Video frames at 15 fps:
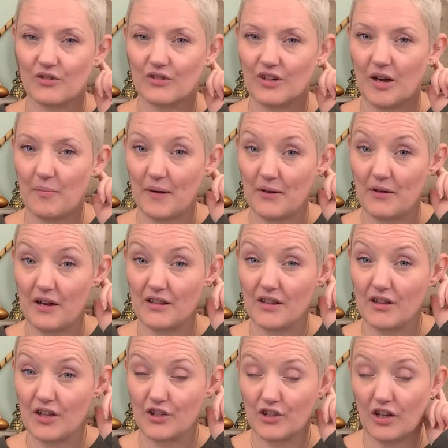
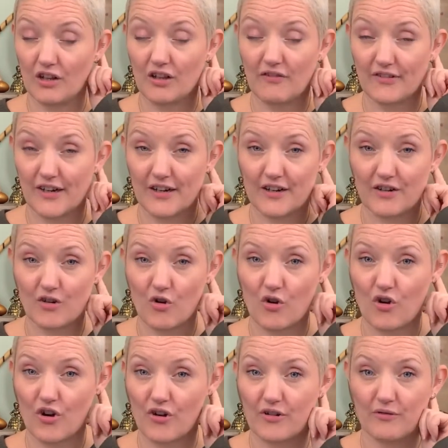about a lover,
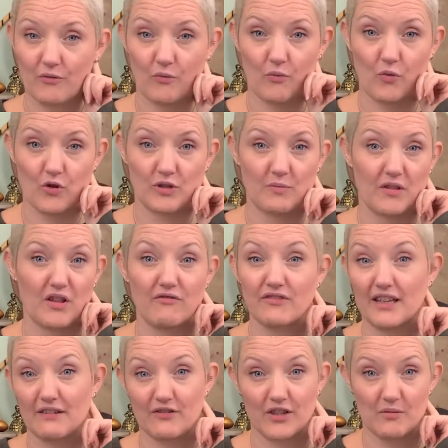or what's my love
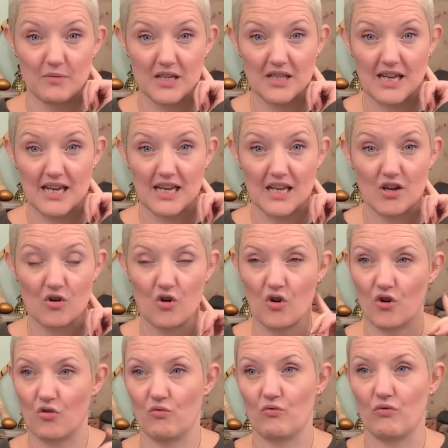life going to be like,
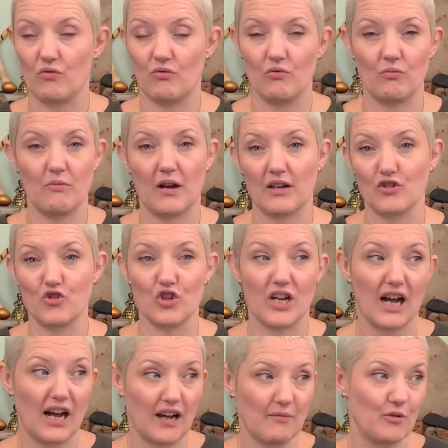or my new
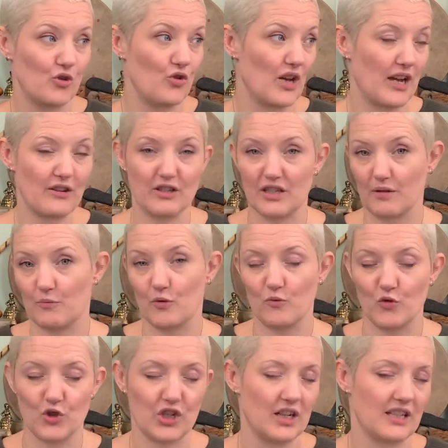car, my new house, a
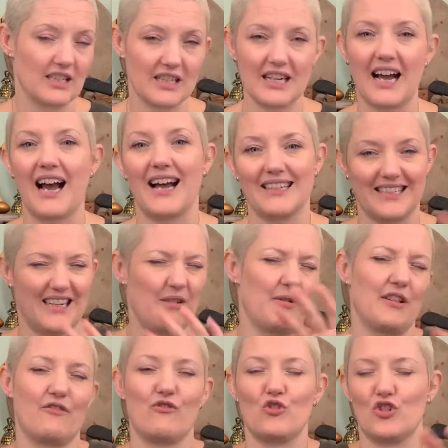promotion, instead of asking about the
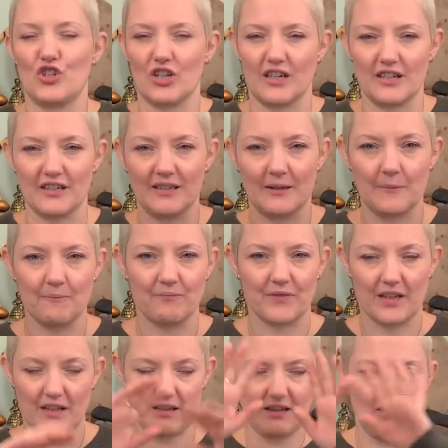future,
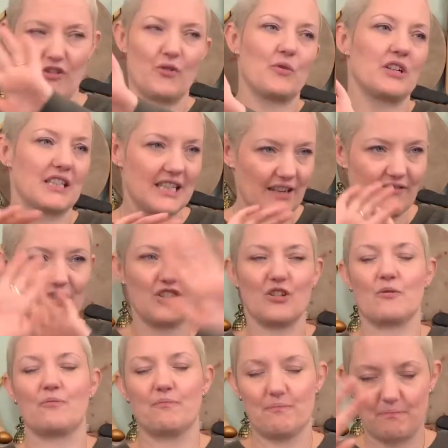in other words, giving your
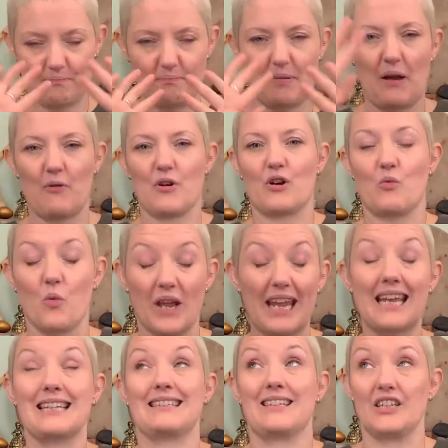power
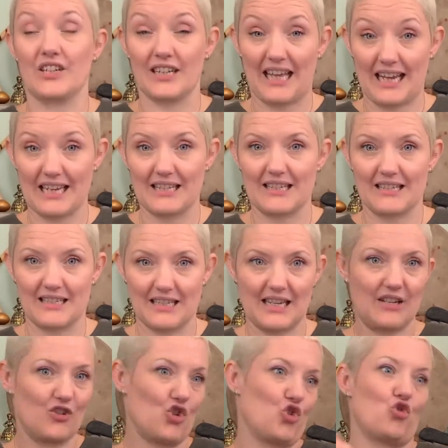away to your guides and
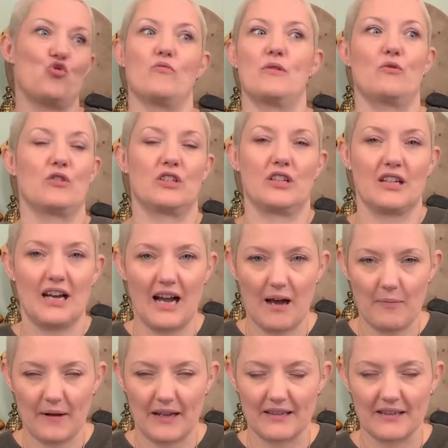saying, show me what's going to
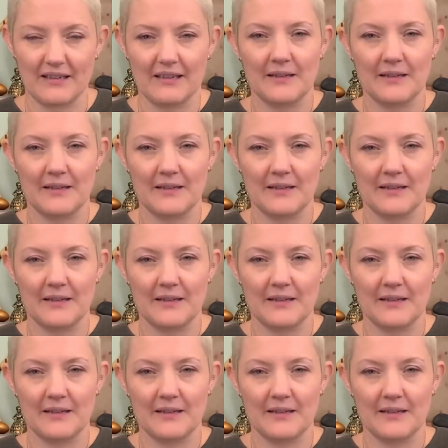happen,